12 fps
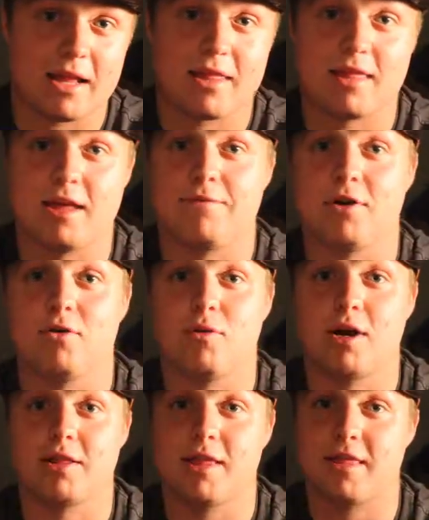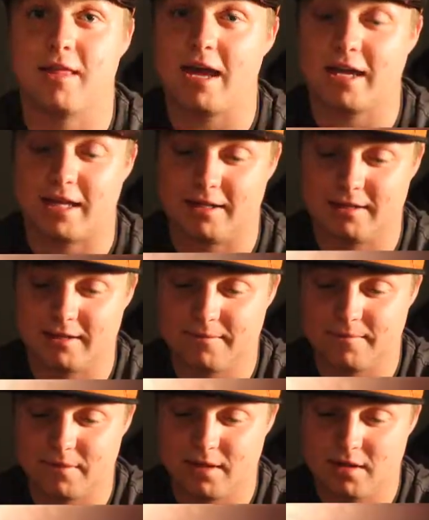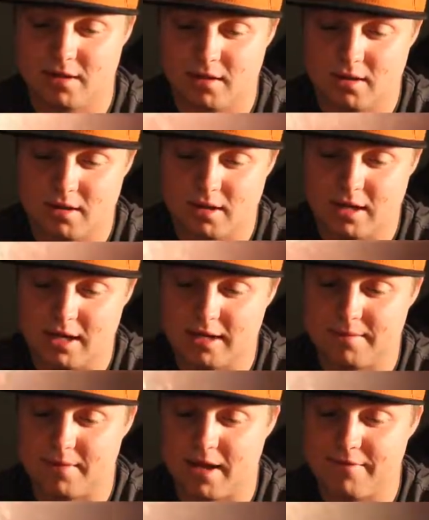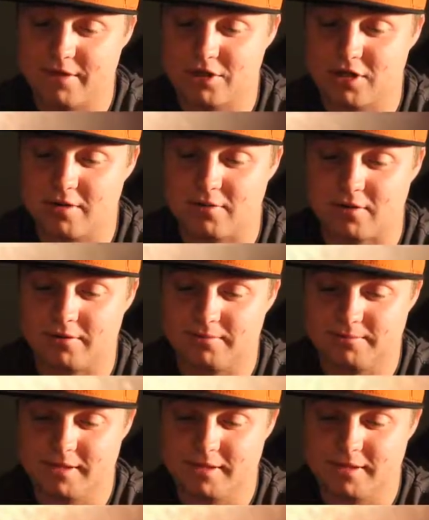Let's see if it'll work the second. I am having trouble